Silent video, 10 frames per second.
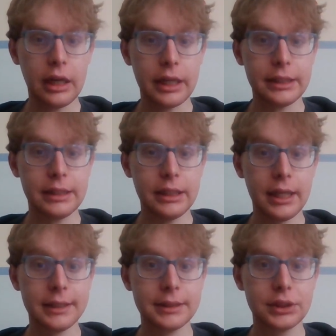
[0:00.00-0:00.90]
I
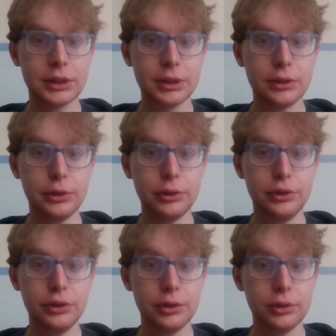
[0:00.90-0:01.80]
guess
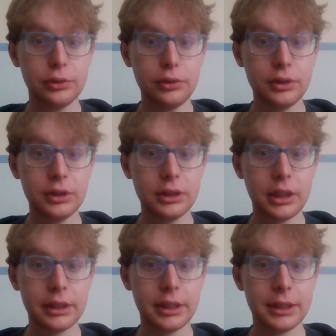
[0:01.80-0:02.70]
good news.
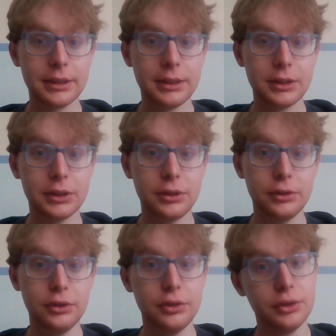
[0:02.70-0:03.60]
I guess this is
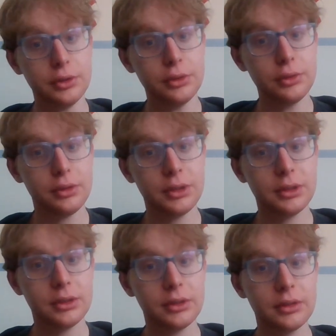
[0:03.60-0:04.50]
good
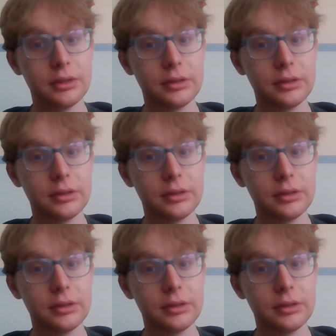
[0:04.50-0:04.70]
news.